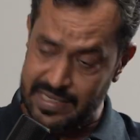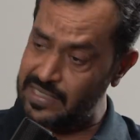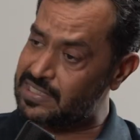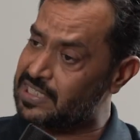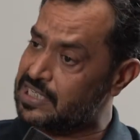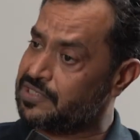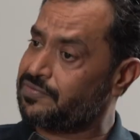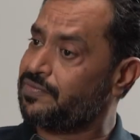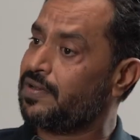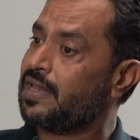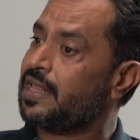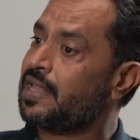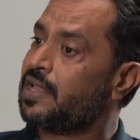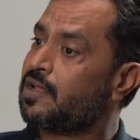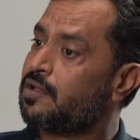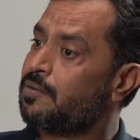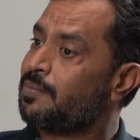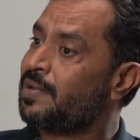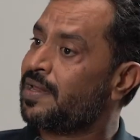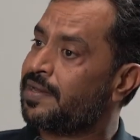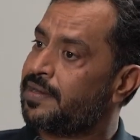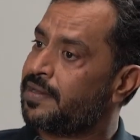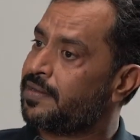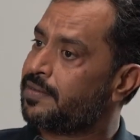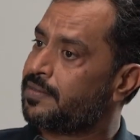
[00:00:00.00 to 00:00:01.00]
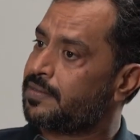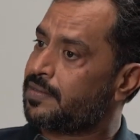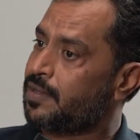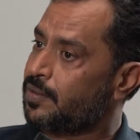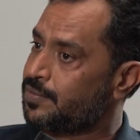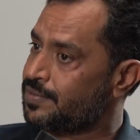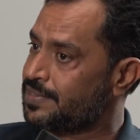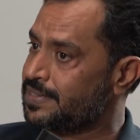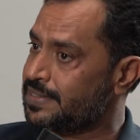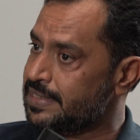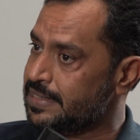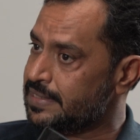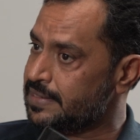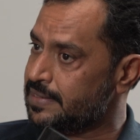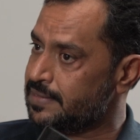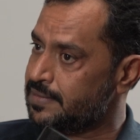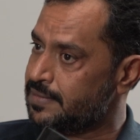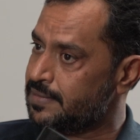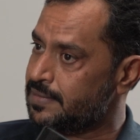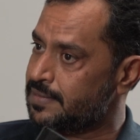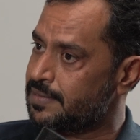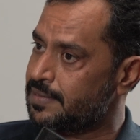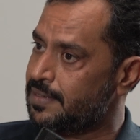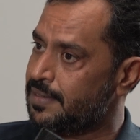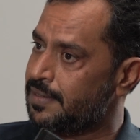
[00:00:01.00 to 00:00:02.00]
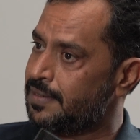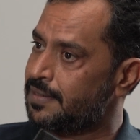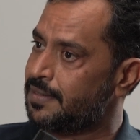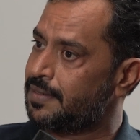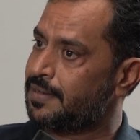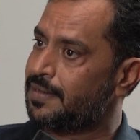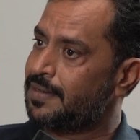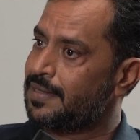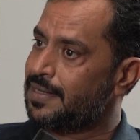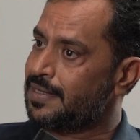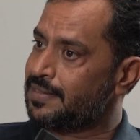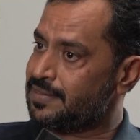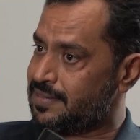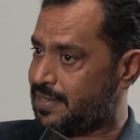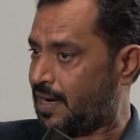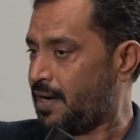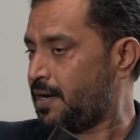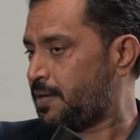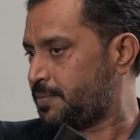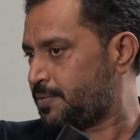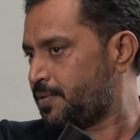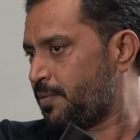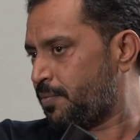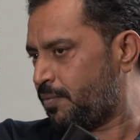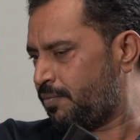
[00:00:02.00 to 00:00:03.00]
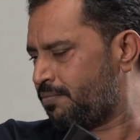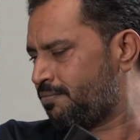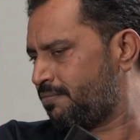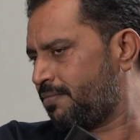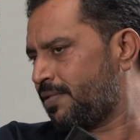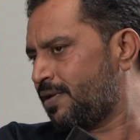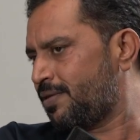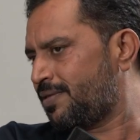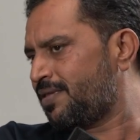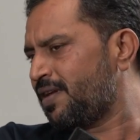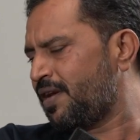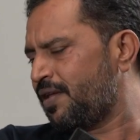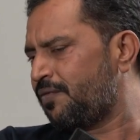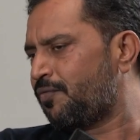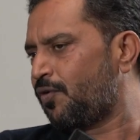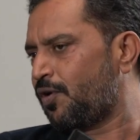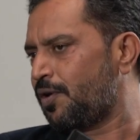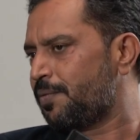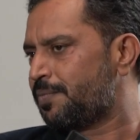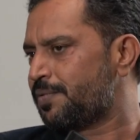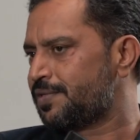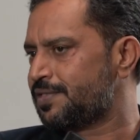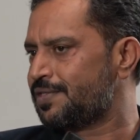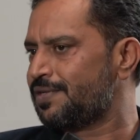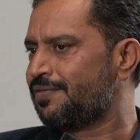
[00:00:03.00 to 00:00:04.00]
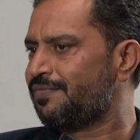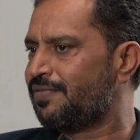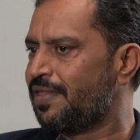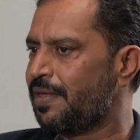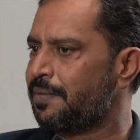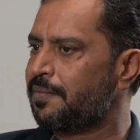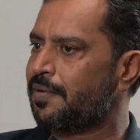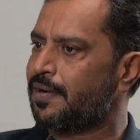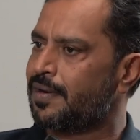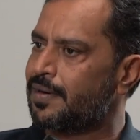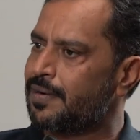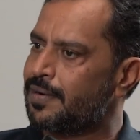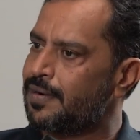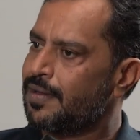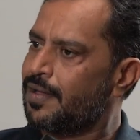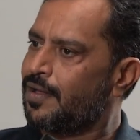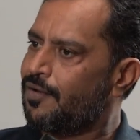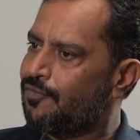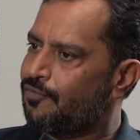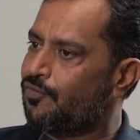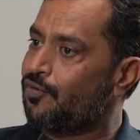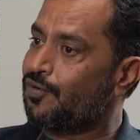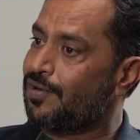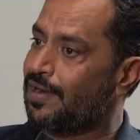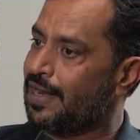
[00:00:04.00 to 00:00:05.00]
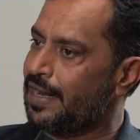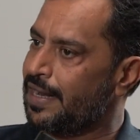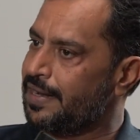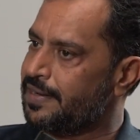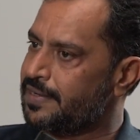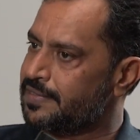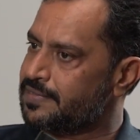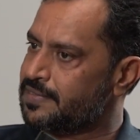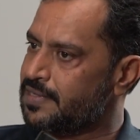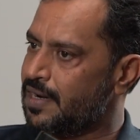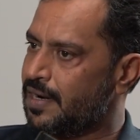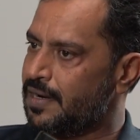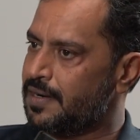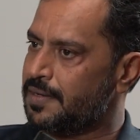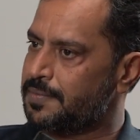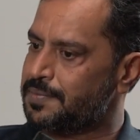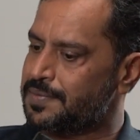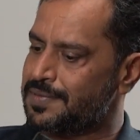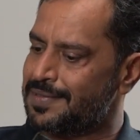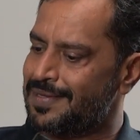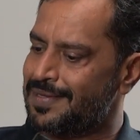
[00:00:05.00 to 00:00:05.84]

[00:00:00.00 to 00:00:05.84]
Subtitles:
successfully incubated 1,600 startups. About 30-40% of them are food-related startups.